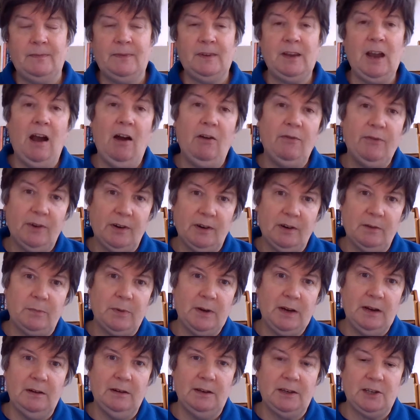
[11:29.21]
Calvin had
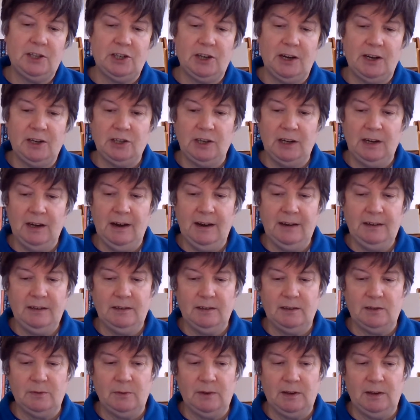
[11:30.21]
been exchanging
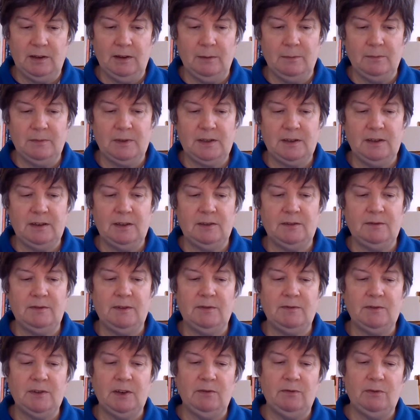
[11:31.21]
letters with him since
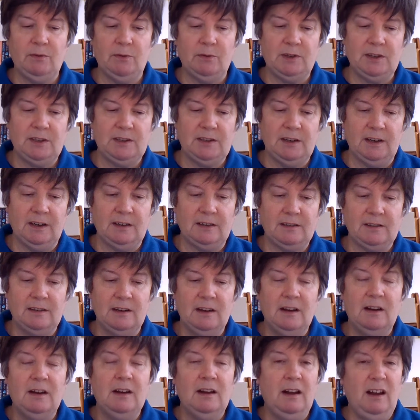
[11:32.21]
1546
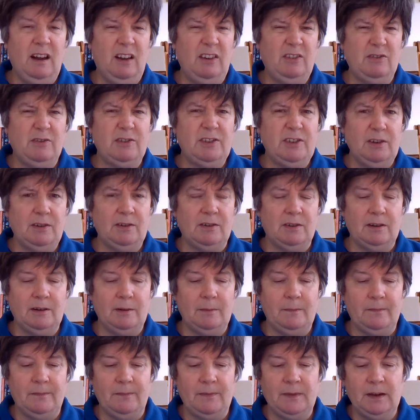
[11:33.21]
under a
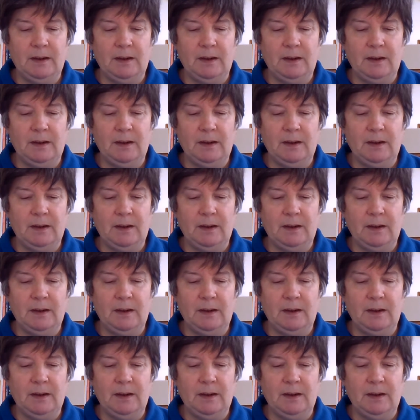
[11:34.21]
pseudonym.